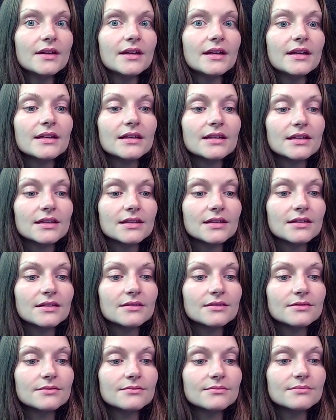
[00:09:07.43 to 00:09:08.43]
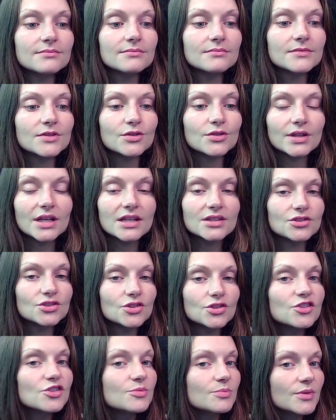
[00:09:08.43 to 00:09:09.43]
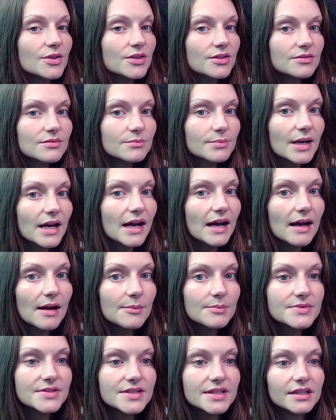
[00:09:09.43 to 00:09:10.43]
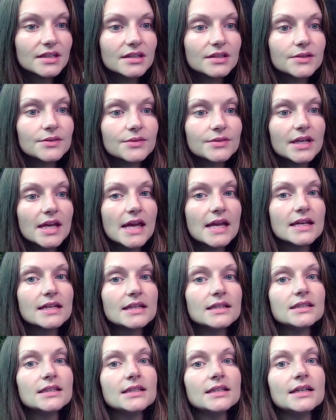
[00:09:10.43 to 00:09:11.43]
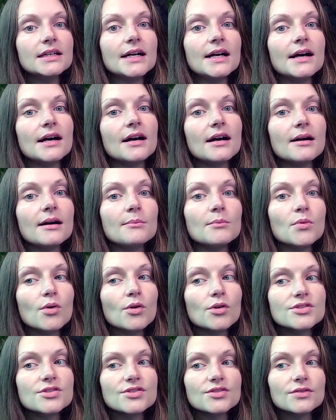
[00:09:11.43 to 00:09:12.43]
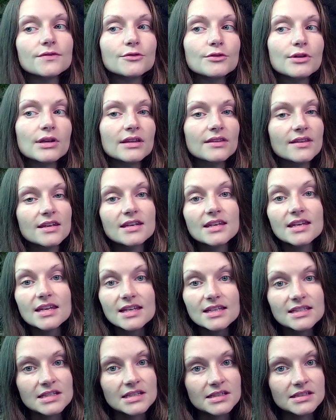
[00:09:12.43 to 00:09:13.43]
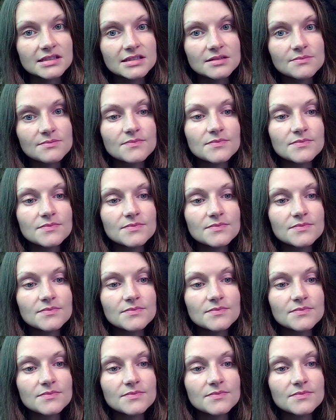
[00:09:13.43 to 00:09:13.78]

It can create judgment, perhaps. It can create uh, more suffering than needed.